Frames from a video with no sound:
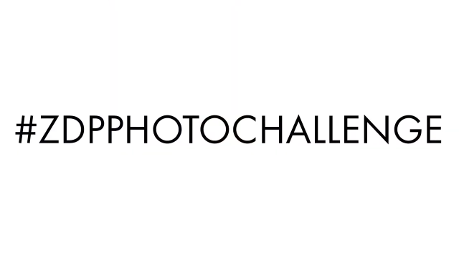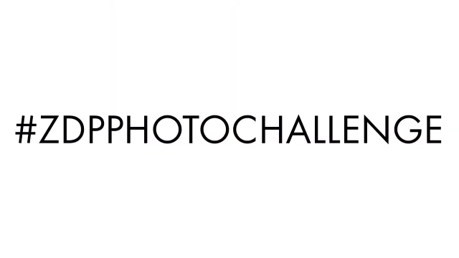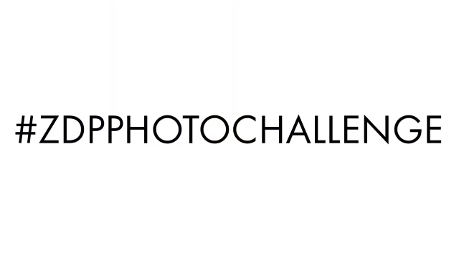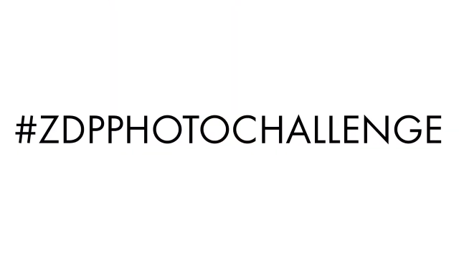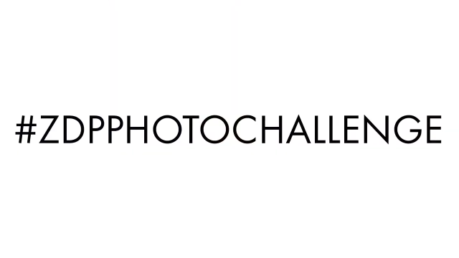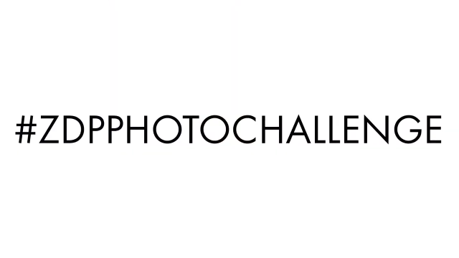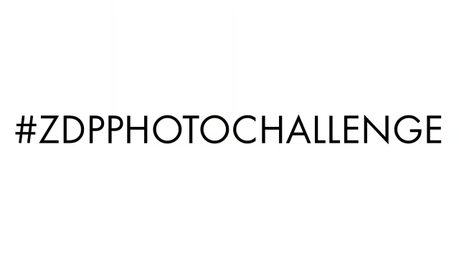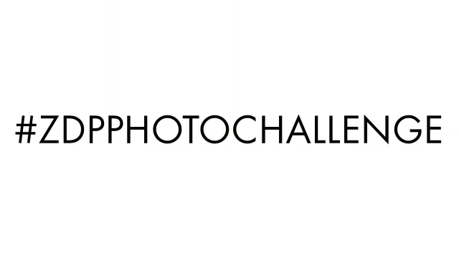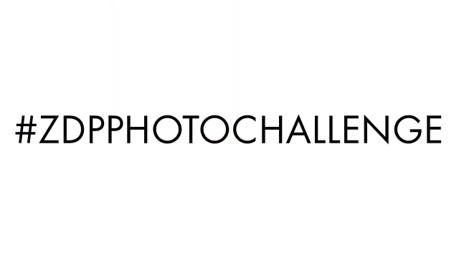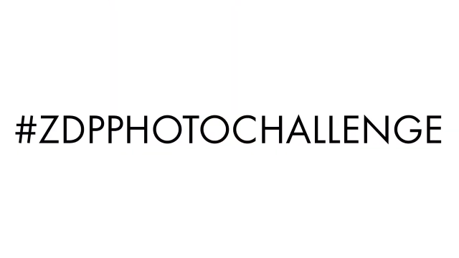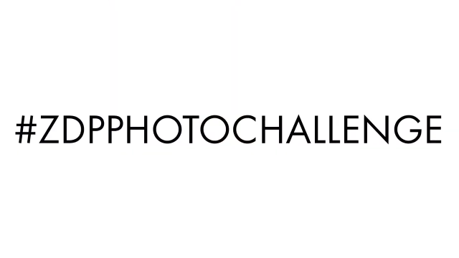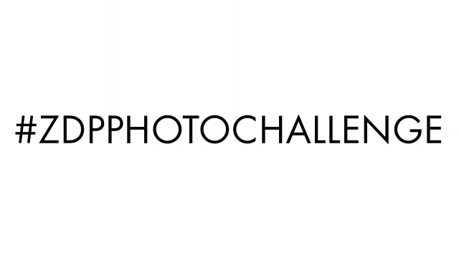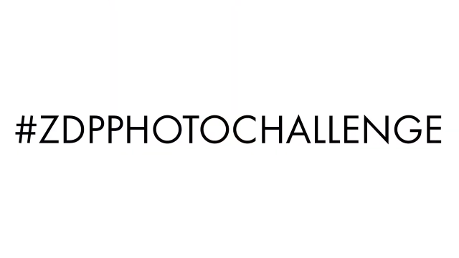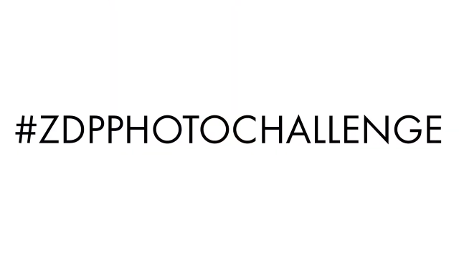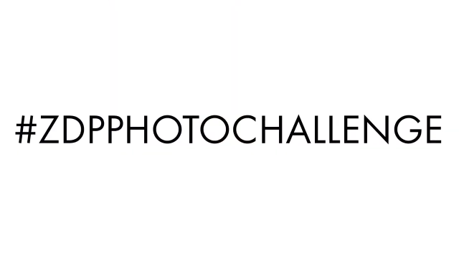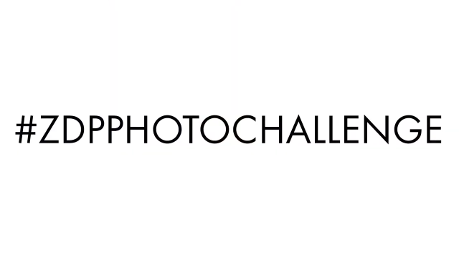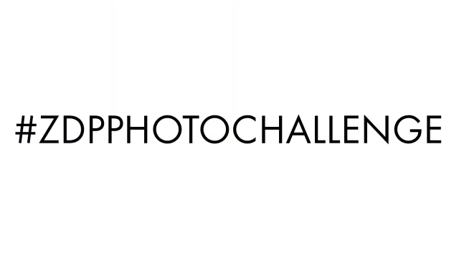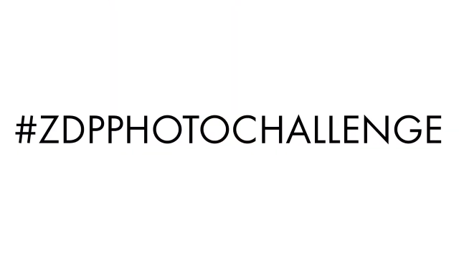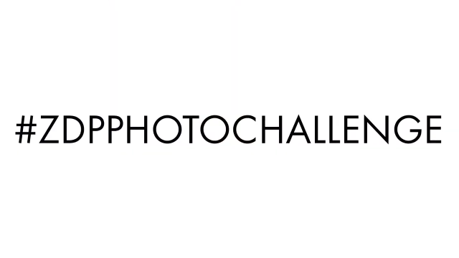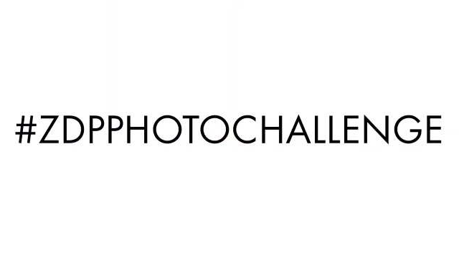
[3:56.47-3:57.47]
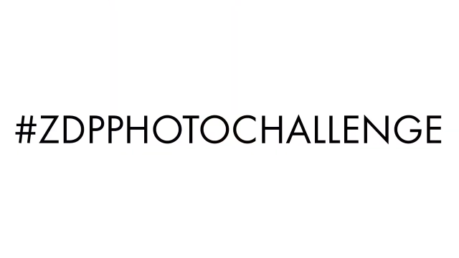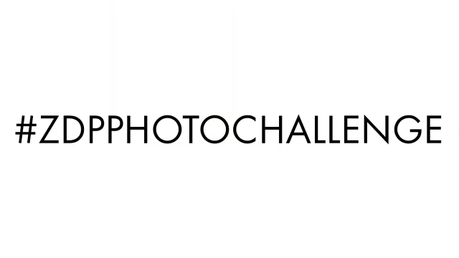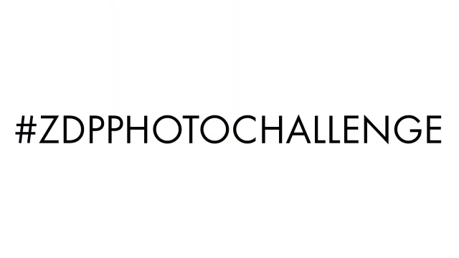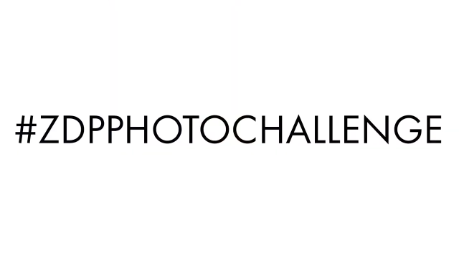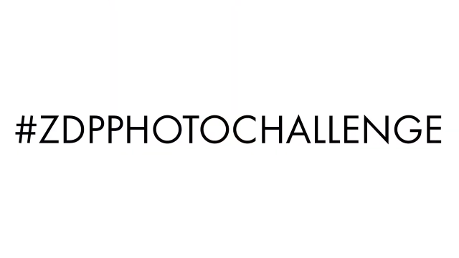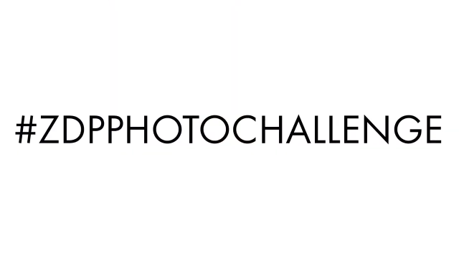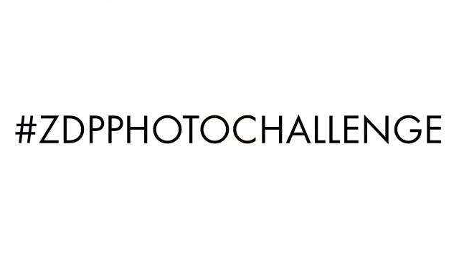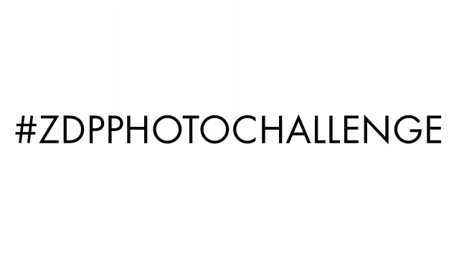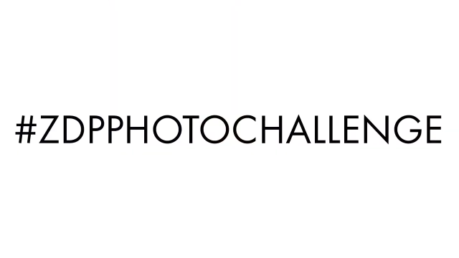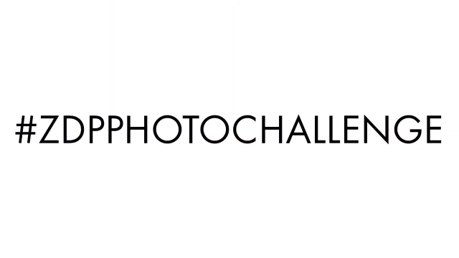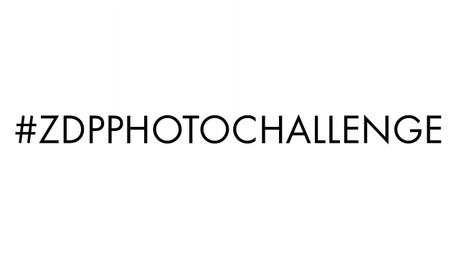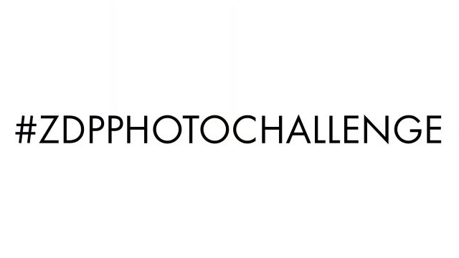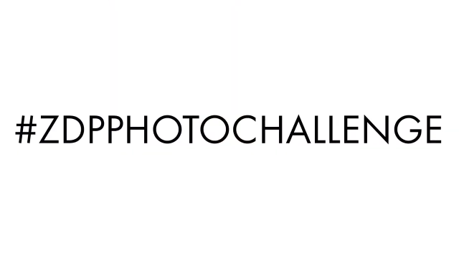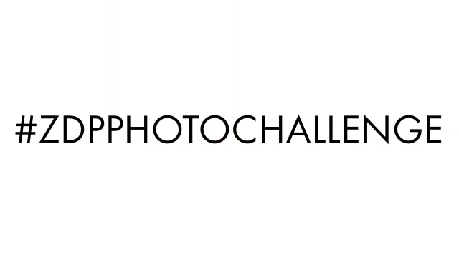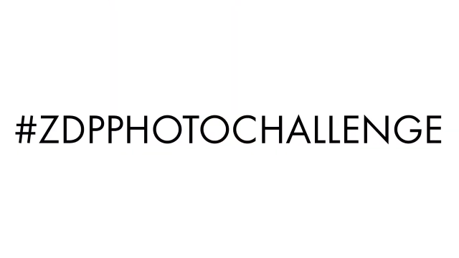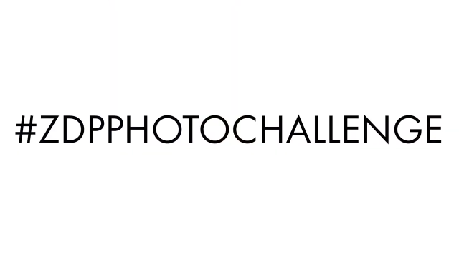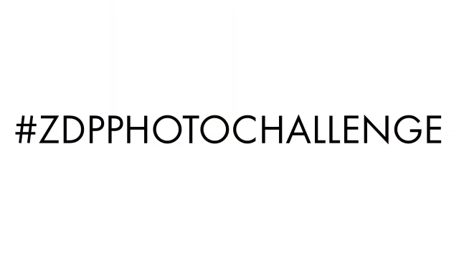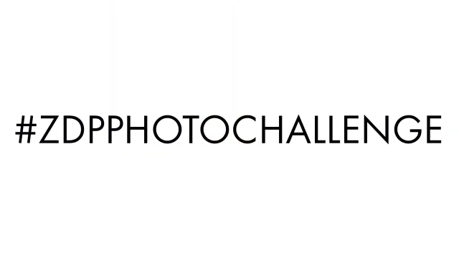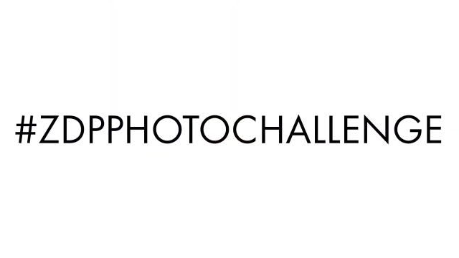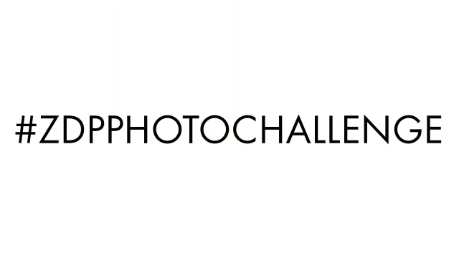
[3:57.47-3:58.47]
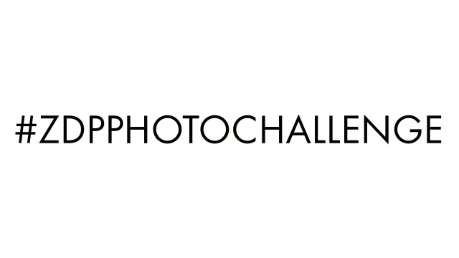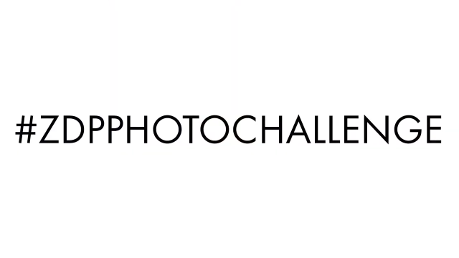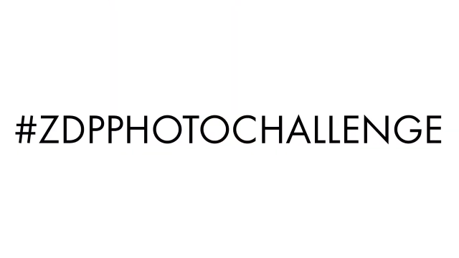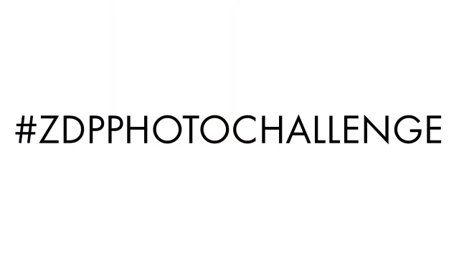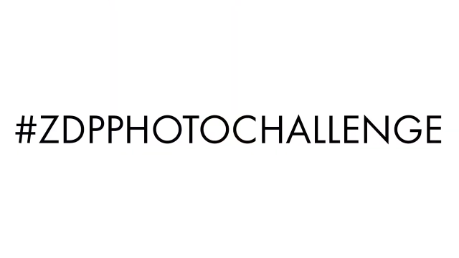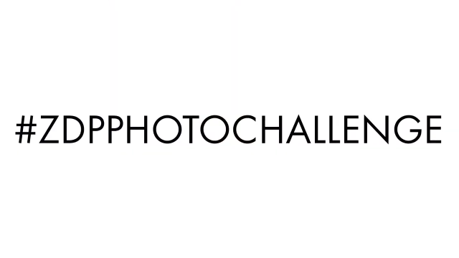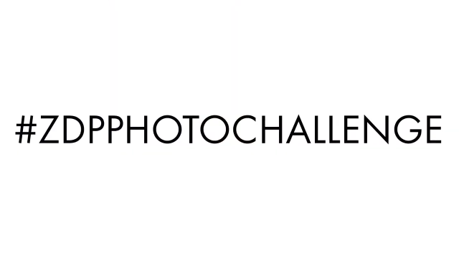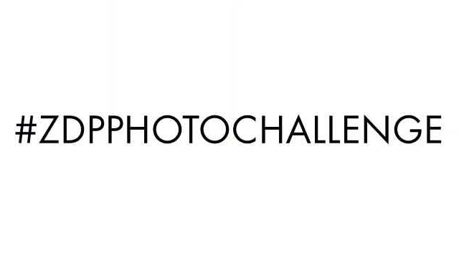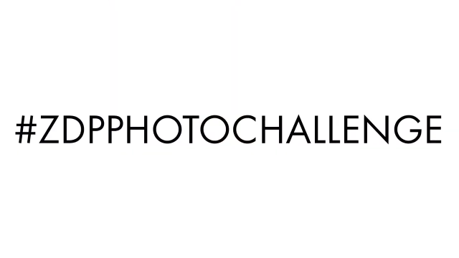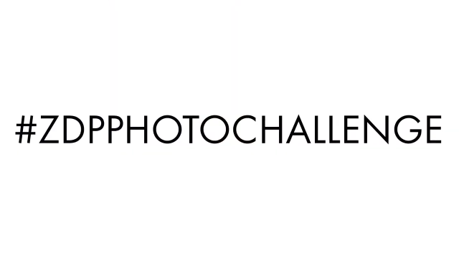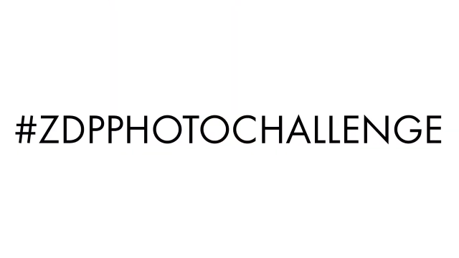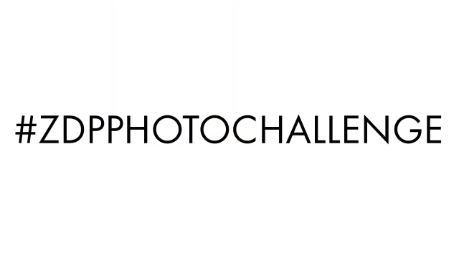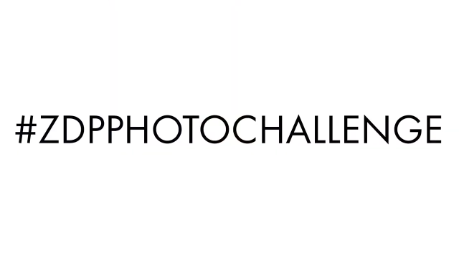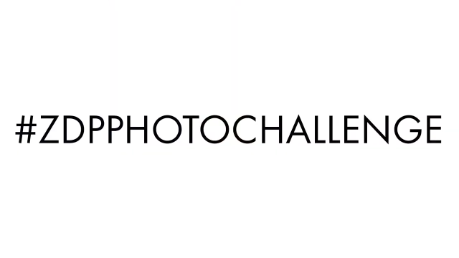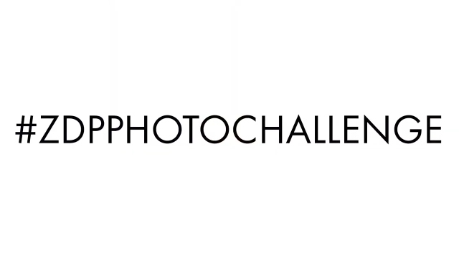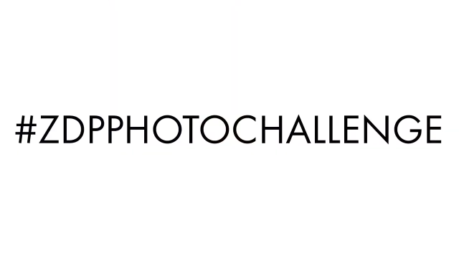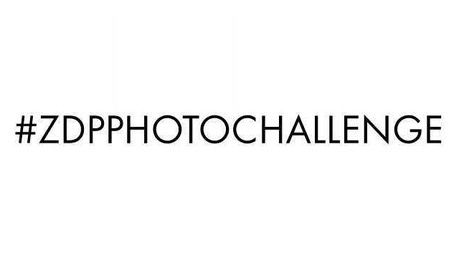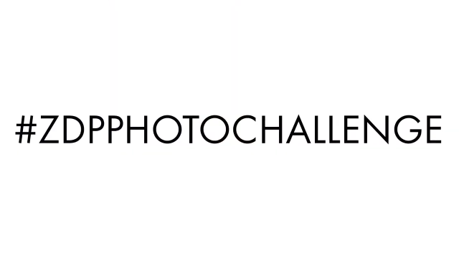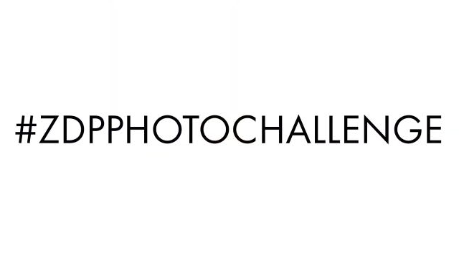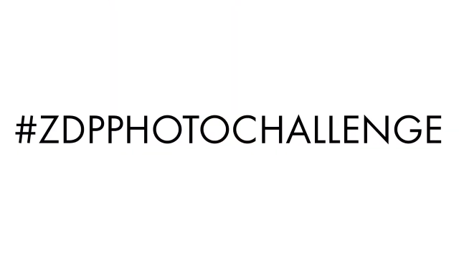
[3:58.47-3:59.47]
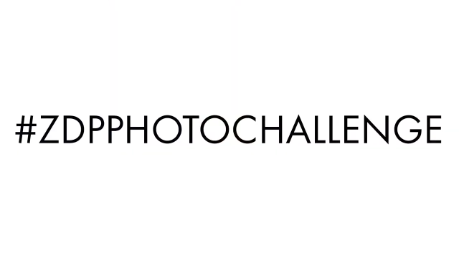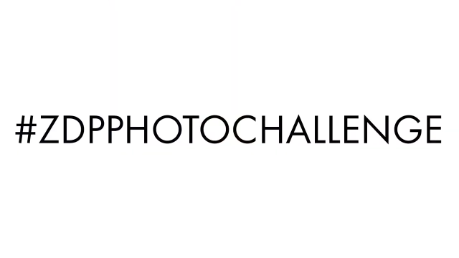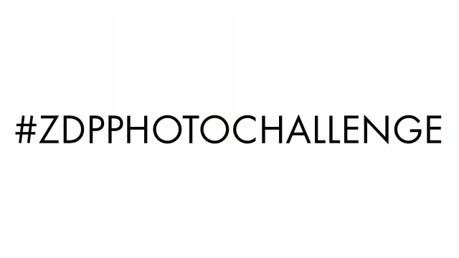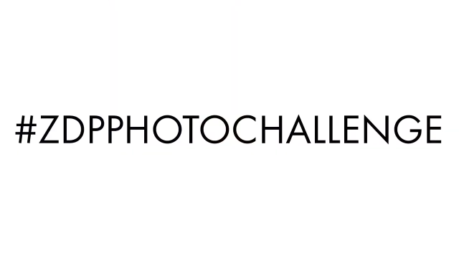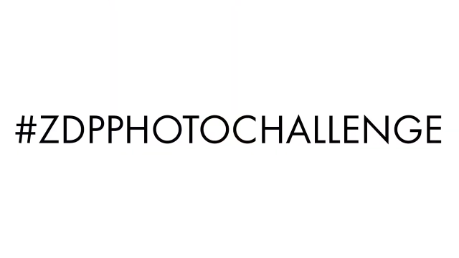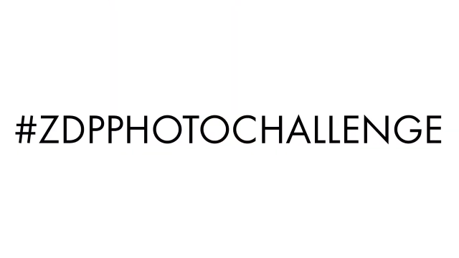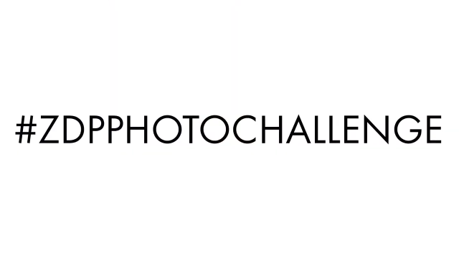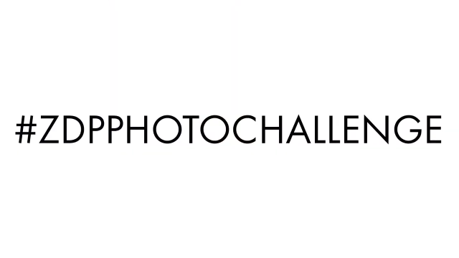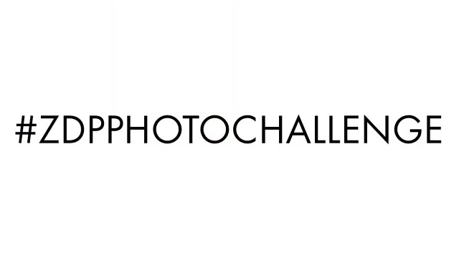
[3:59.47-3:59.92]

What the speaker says: [unreadable: no face in view]